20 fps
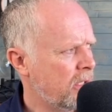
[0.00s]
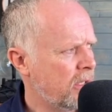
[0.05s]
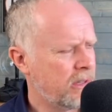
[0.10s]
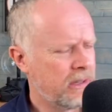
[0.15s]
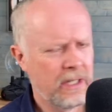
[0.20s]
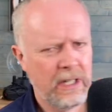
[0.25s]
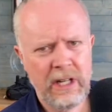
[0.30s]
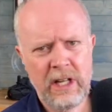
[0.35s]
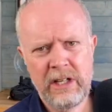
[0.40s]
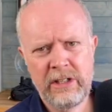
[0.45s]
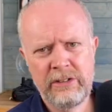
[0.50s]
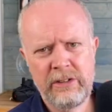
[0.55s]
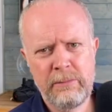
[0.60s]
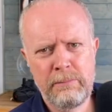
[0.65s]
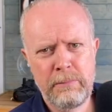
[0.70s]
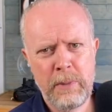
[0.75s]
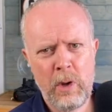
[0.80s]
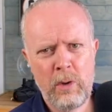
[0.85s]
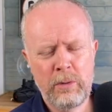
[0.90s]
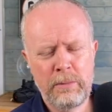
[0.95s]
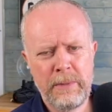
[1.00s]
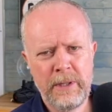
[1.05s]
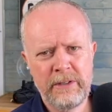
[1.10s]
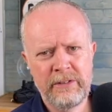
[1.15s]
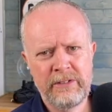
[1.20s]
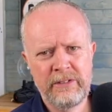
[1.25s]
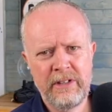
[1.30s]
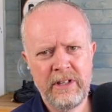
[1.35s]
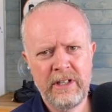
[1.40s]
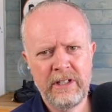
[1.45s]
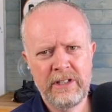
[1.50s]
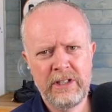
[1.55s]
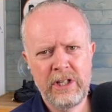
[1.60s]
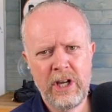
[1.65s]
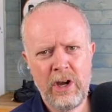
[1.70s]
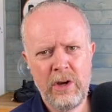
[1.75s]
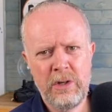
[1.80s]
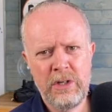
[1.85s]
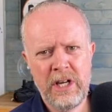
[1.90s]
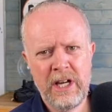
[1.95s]
The likes of Blockbuster,
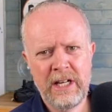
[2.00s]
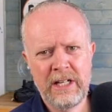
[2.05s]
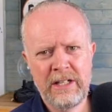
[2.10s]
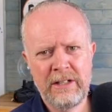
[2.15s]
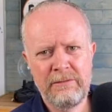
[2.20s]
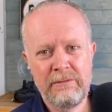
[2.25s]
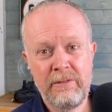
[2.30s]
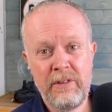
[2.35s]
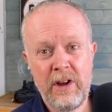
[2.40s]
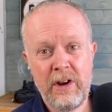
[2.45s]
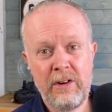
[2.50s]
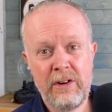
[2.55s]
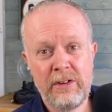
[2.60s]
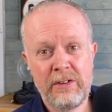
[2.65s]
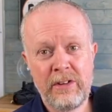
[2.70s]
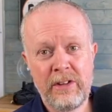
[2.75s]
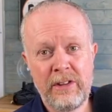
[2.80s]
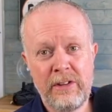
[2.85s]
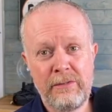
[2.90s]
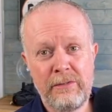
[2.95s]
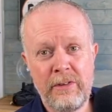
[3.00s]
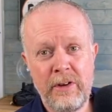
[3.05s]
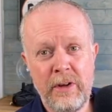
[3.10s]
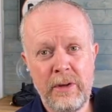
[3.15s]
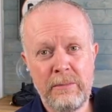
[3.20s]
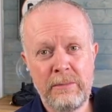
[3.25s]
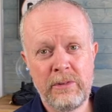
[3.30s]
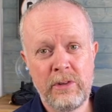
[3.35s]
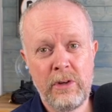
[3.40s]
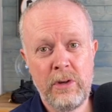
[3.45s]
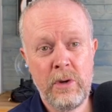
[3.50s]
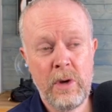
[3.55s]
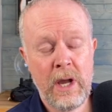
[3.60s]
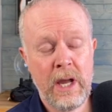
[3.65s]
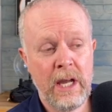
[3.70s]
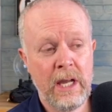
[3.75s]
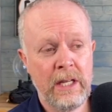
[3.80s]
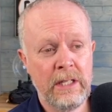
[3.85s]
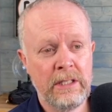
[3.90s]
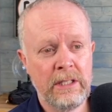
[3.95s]
Kodak, and various other firms who
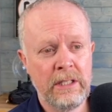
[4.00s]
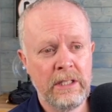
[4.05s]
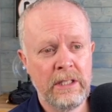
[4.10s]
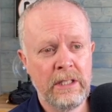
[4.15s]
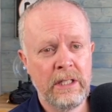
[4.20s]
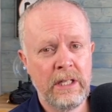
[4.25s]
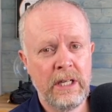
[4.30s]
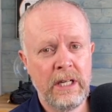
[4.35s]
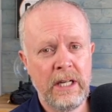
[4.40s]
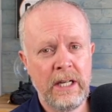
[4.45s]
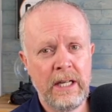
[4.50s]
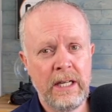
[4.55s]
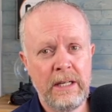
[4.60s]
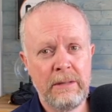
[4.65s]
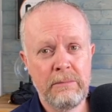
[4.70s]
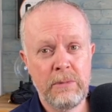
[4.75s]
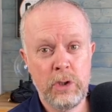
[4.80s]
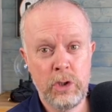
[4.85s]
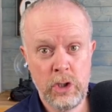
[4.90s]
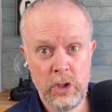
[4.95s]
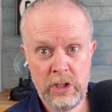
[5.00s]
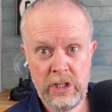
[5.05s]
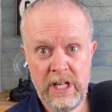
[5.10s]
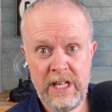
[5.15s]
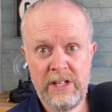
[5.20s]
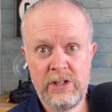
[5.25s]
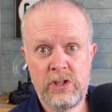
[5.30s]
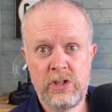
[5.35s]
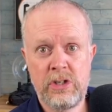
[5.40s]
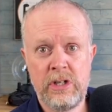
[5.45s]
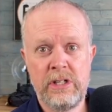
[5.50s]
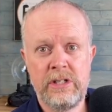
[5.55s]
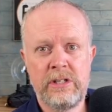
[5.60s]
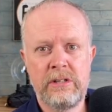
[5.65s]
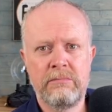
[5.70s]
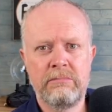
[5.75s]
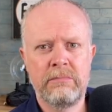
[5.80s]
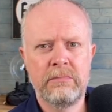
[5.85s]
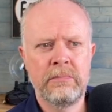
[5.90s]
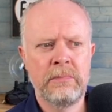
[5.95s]
had good histories.
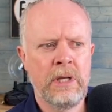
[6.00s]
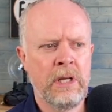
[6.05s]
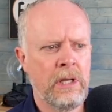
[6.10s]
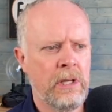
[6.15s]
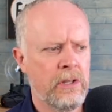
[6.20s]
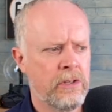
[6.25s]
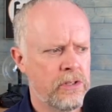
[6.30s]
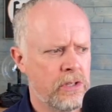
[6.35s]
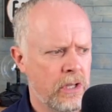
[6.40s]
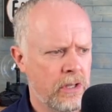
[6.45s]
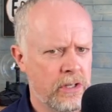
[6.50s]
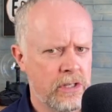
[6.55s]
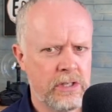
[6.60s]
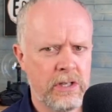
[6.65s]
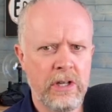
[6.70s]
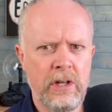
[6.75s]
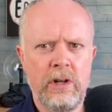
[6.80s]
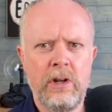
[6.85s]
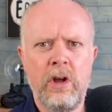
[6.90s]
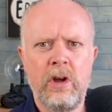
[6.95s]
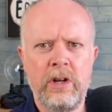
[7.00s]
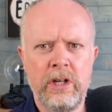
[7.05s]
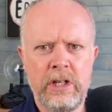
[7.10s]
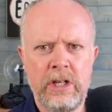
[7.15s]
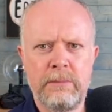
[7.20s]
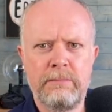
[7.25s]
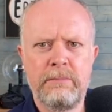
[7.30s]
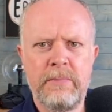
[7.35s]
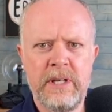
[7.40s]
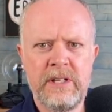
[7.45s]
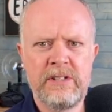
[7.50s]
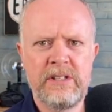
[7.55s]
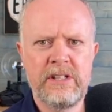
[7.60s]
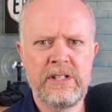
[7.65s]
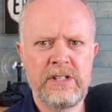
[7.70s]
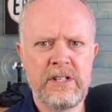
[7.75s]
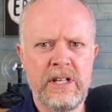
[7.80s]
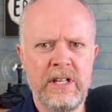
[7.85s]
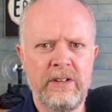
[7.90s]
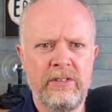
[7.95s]
So there's a lot of
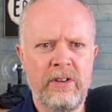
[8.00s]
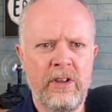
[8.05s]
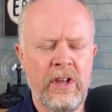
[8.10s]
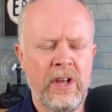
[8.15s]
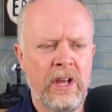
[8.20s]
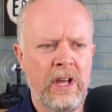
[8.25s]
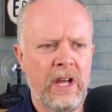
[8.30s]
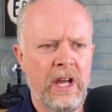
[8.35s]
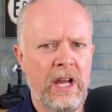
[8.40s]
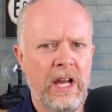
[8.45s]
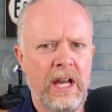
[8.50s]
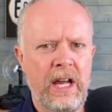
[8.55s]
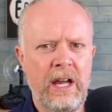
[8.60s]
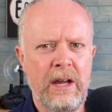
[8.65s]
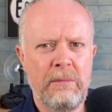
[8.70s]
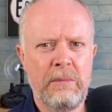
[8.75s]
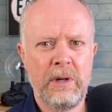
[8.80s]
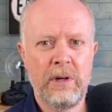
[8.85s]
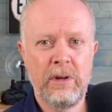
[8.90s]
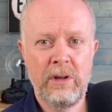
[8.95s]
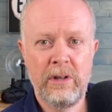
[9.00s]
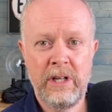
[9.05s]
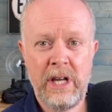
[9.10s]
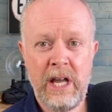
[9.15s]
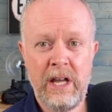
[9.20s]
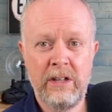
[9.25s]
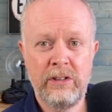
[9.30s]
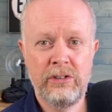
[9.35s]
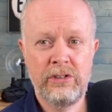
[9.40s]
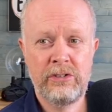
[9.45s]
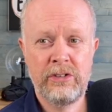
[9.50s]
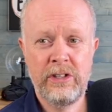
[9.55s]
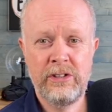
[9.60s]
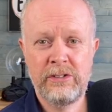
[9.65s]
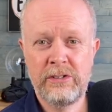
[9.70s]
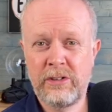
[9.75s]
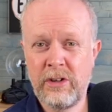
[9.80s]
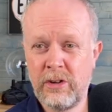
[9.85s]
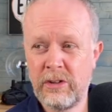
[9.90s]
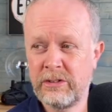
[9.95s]
businesses, a lot of high street
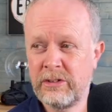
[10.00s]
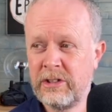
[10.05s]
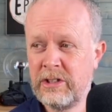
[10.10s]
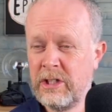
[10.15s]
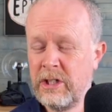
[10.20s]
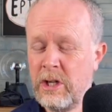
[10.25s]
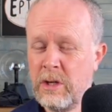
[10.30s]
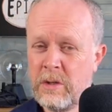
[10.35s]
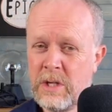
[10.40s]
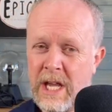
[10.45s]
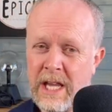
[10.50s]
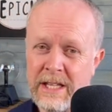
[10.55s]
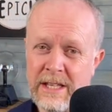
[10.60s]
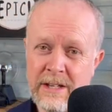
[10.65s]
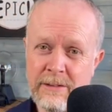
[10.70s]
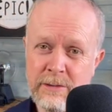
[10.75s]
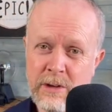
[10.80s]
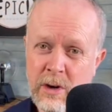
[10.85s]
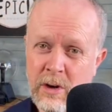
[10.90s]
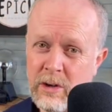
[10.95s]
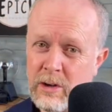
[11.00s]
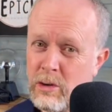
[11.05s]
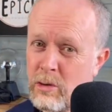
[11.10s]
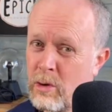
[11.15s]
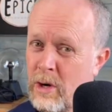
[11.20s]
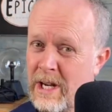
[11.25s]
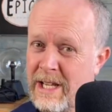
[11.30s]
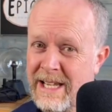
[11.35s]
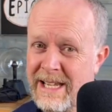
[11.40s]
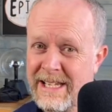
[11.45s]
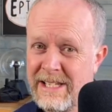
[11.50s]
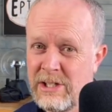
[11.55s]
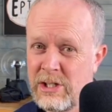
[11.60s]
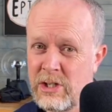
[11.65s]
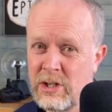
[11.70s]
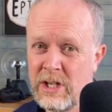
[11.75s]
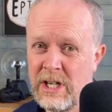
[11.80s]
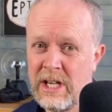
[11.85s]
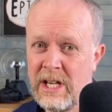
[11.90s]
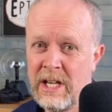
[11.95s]
stores in the UK that have got a great
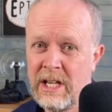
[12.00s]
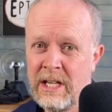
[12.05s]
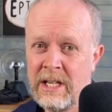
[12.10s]
history,